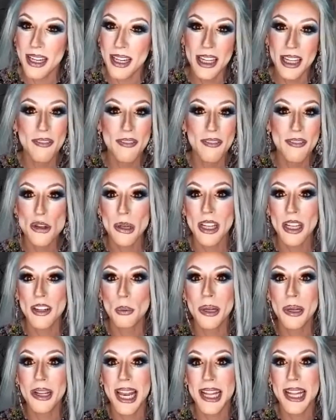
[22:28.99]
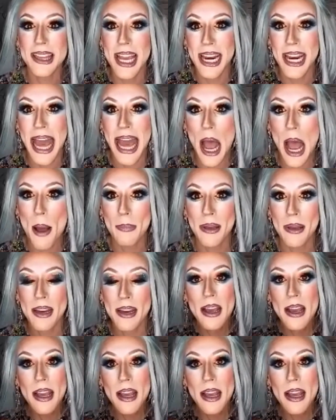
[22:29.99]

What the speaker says: And eventually, if we let that happen,